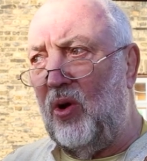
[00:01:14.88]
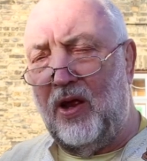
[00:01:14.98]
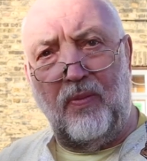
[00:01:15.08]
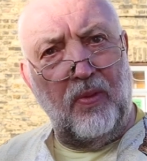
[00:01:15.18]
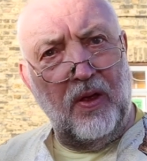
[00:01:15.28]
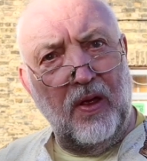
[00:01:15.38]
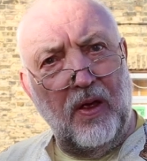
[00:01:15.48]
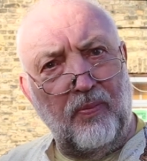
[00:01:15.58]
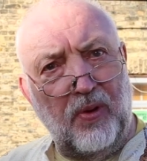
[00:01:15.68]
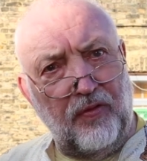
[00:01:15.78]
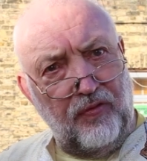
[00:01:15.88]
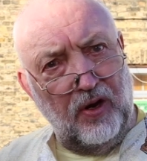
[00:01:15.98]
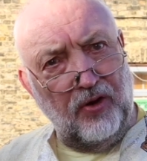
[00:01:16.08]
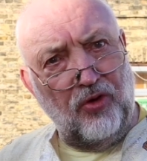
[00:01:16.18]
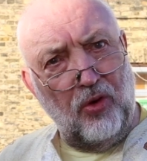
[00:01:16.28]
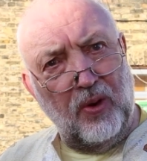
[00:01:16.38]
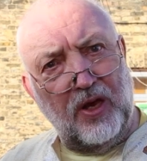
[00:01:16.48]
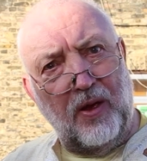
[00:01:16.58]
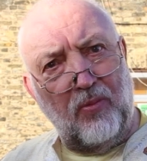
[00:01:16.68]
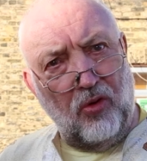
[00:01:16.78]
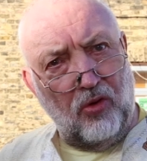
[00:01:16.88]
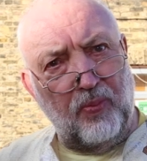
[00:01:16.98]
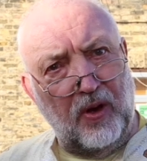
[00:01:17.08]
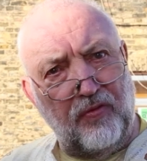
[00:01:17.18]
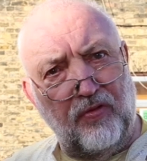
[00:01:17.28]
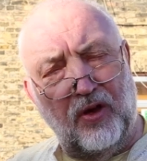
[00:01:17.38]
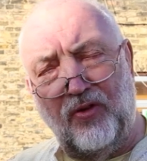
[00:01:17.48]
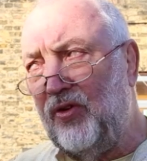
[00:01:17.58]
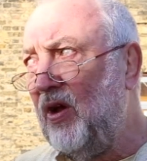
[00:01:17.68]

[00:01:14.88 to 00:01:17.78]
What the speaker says: William Beveridge, who became Lord Beveridge,